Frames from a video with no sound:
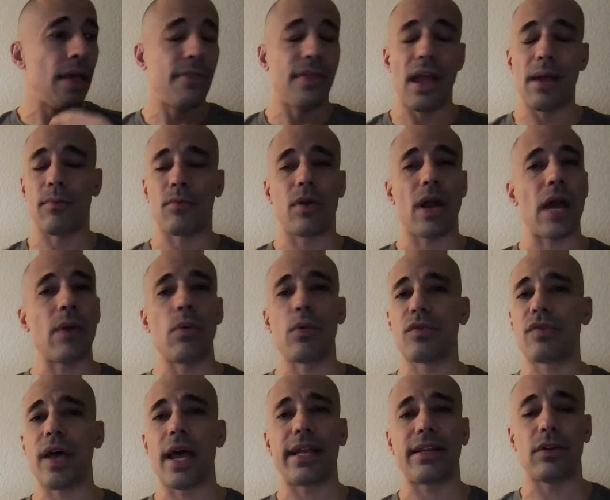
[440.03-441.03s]
the MRI
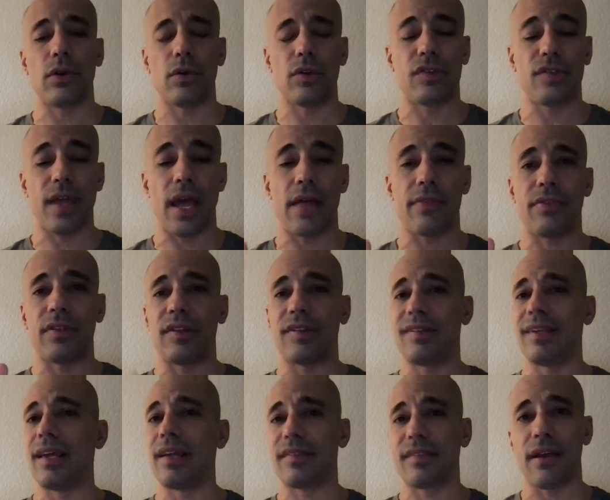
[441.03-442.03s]
won't diagnose that, the
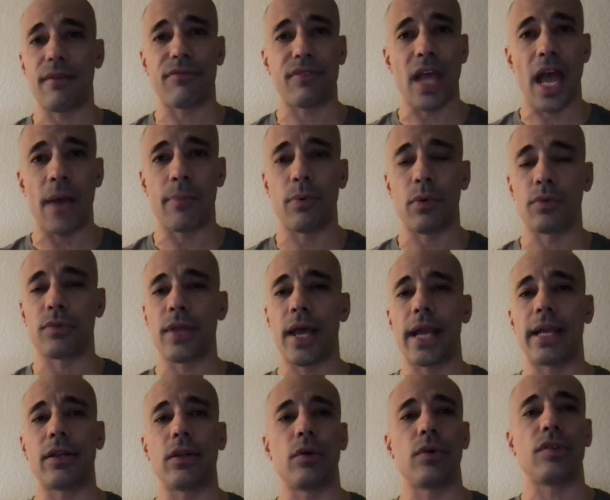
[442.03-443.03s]
CSF tap won't
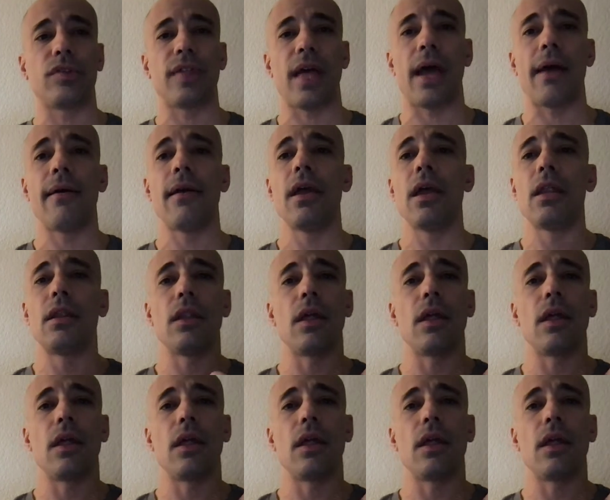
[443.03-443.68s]
diagnose that,